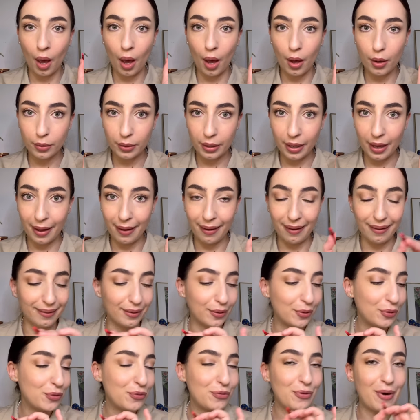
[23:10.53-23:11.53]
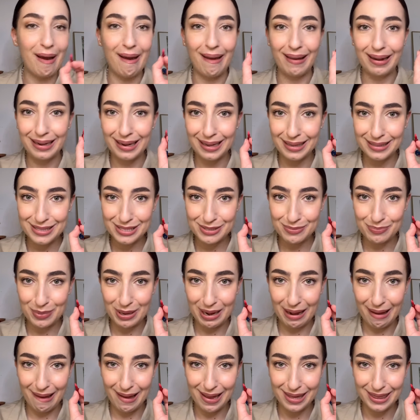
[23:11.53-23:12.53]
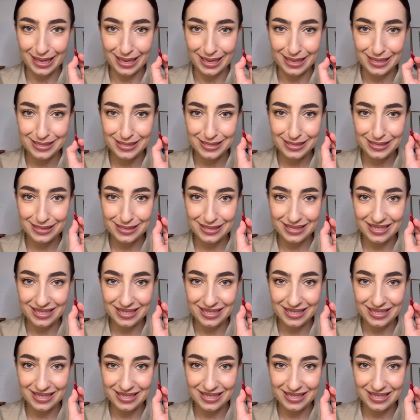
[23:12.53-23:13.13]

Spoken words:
Okay, all right, let's apply this,